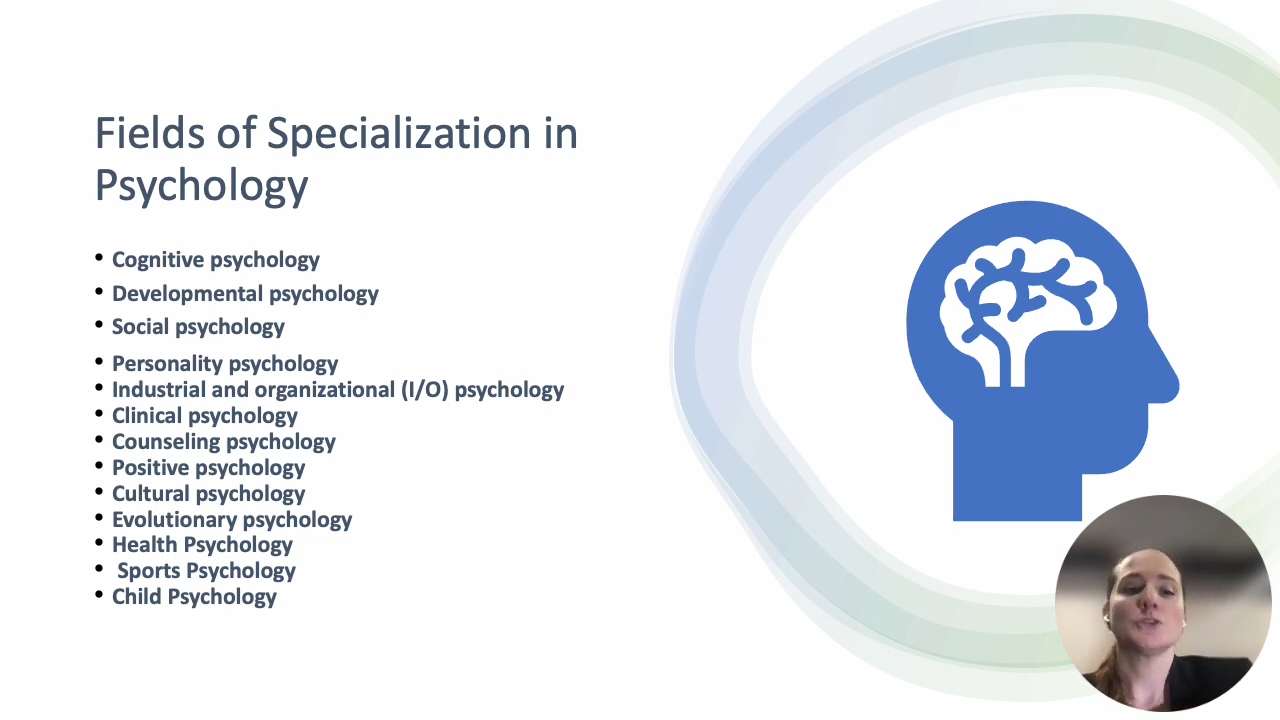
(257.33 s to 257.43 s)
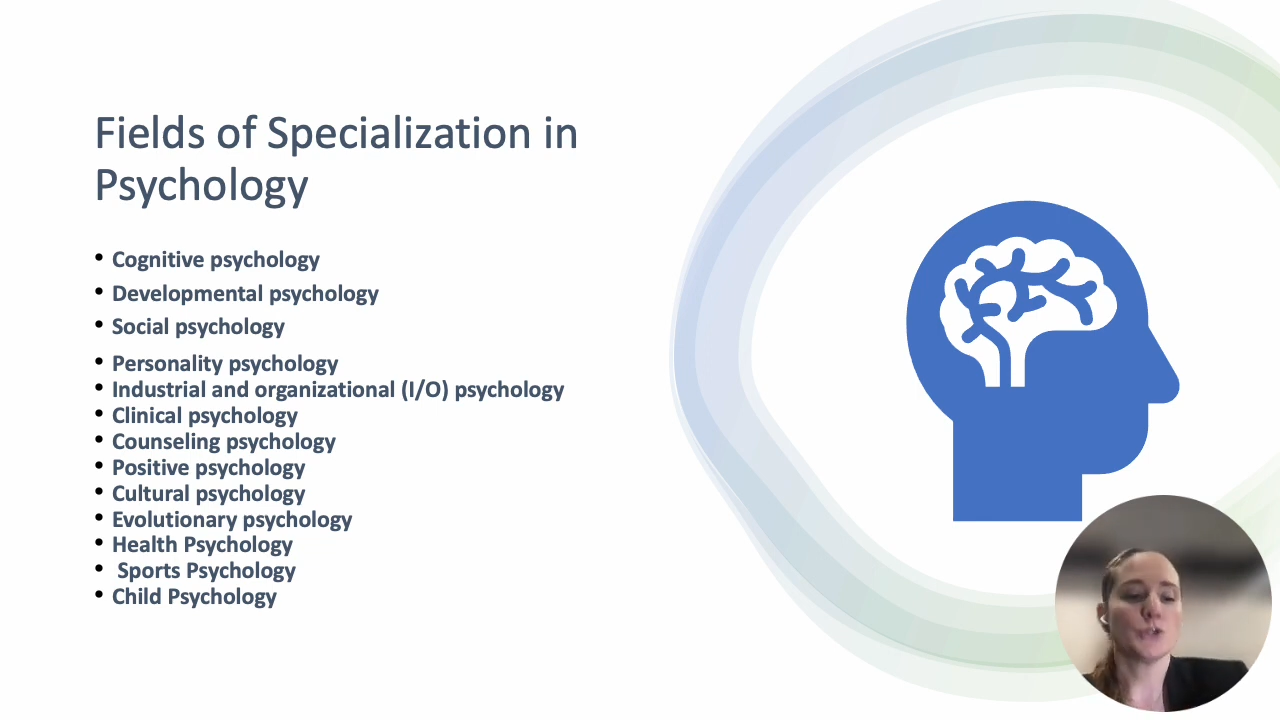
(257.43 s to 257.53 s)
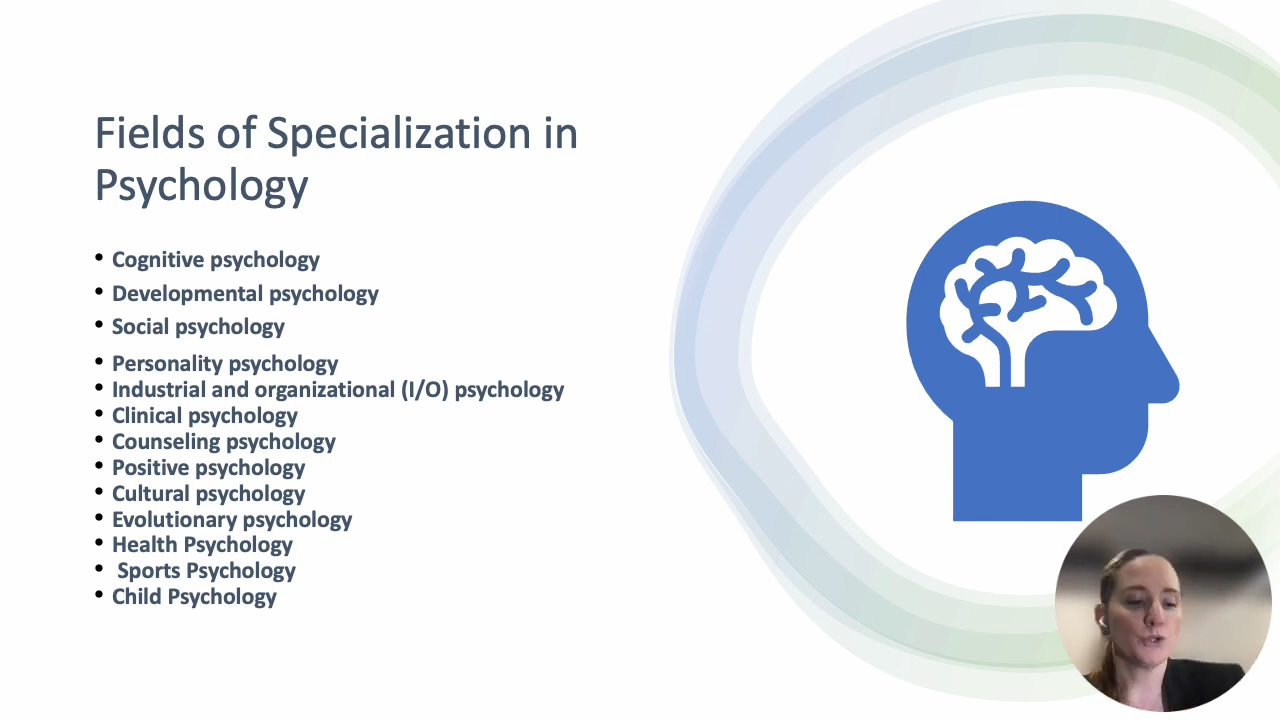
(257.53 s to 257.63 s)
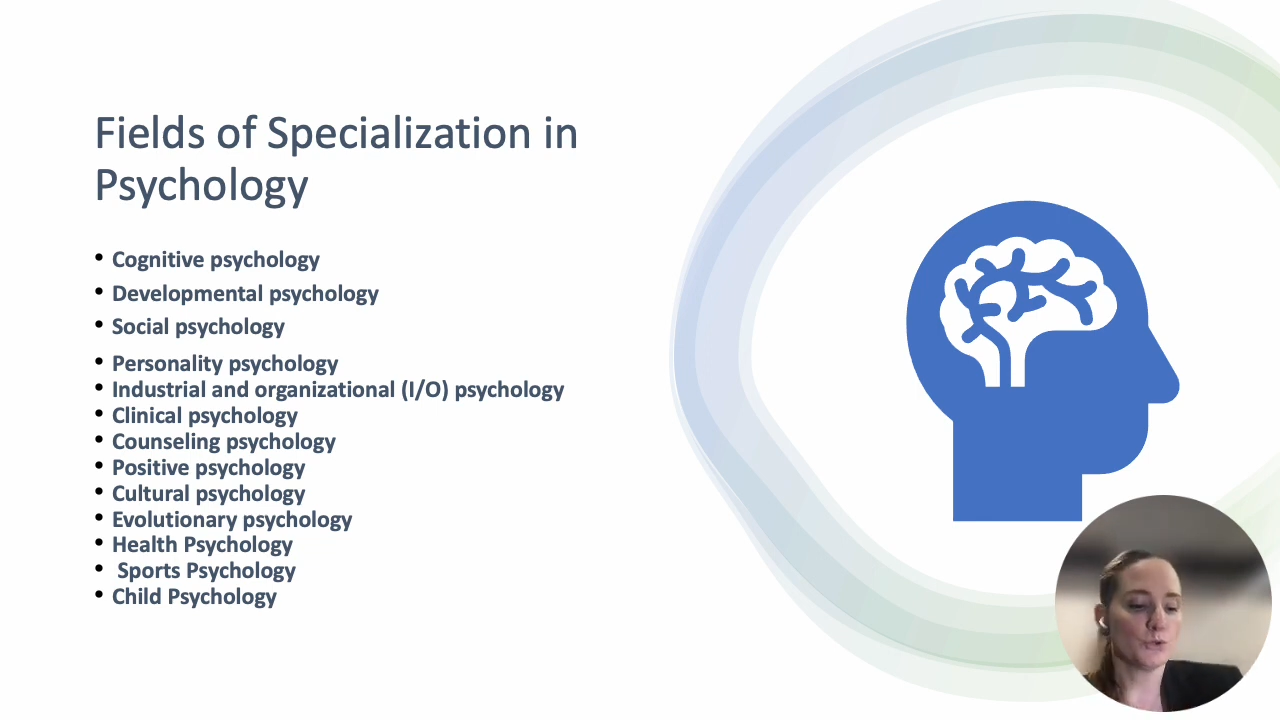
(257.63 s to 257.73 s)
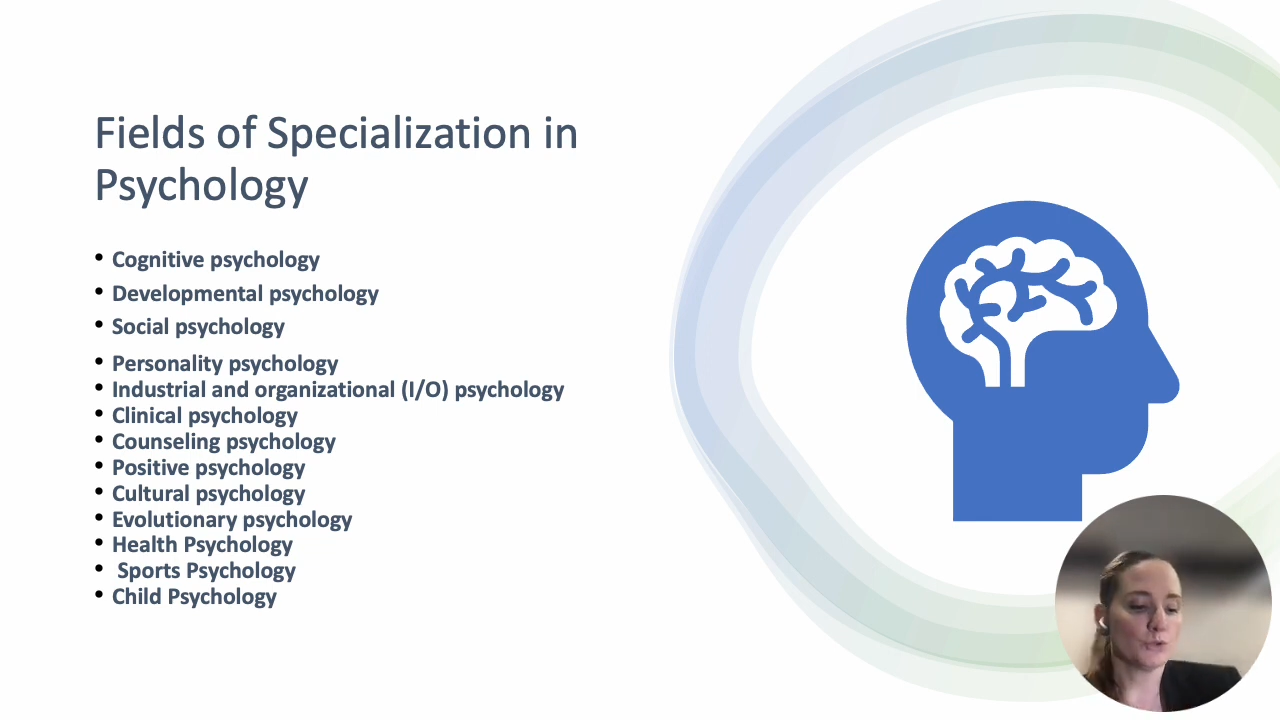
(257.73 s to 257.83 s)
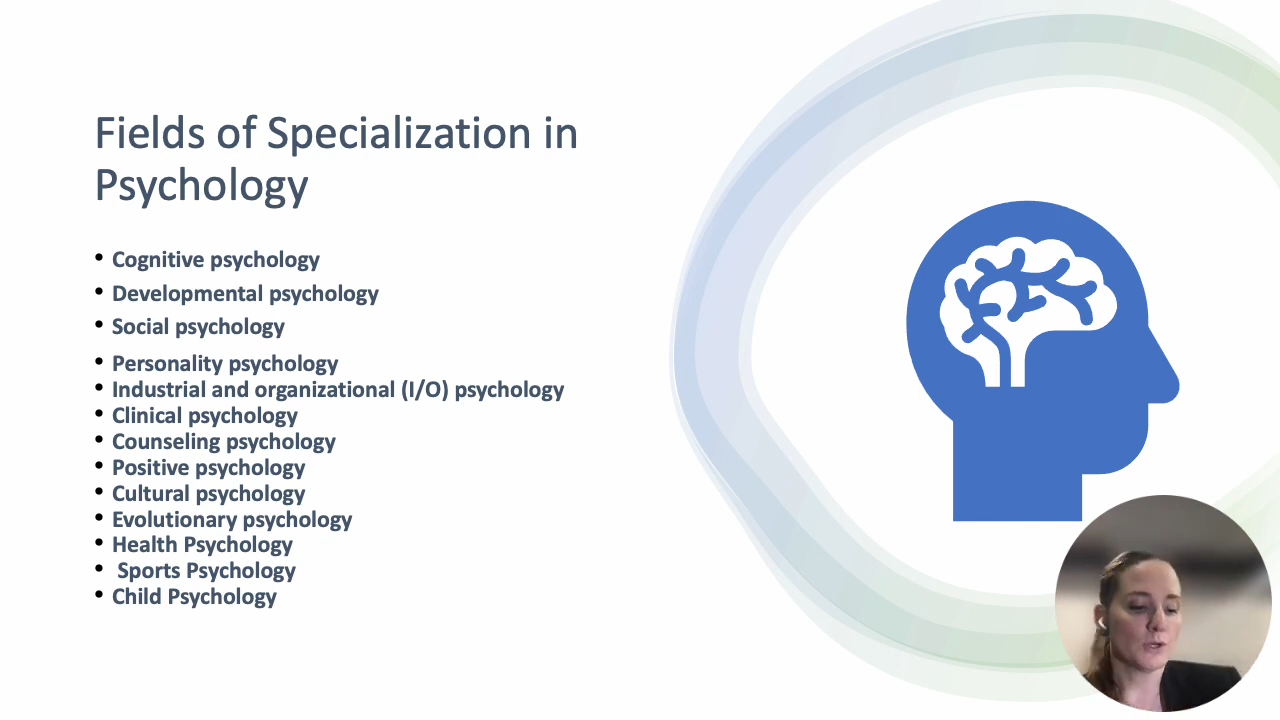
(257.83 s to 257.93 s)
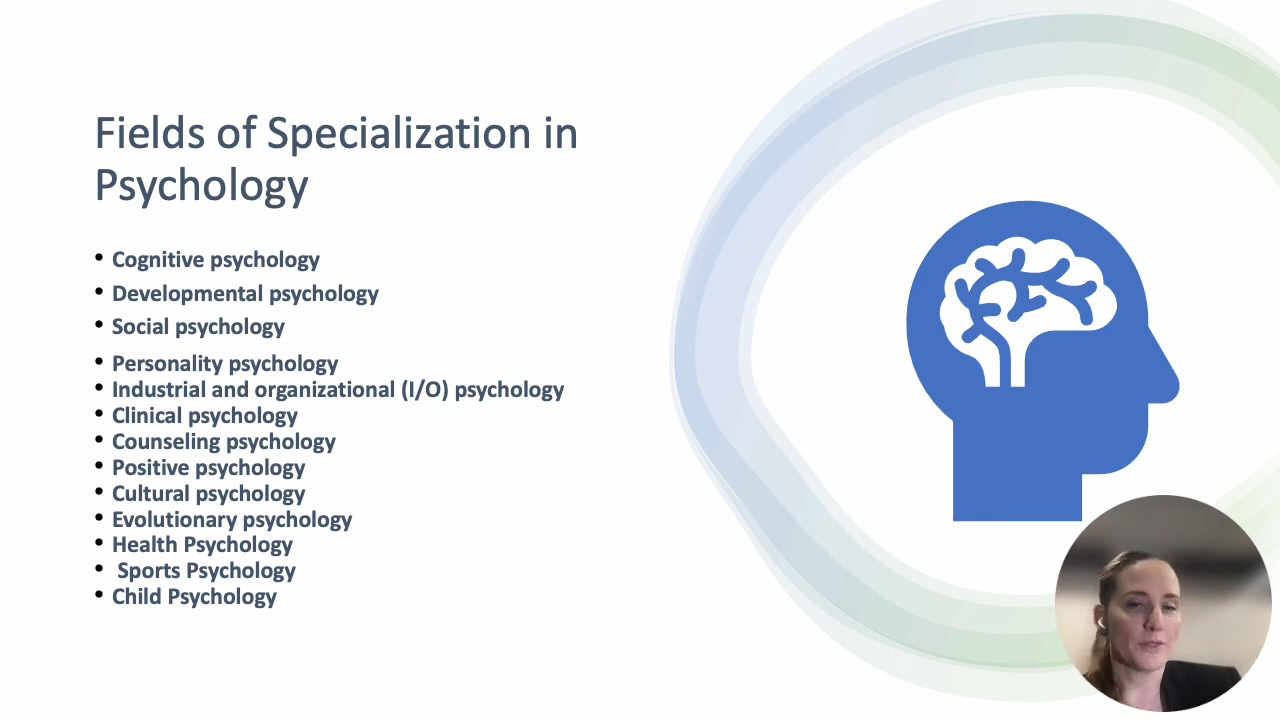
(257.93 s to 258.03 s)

to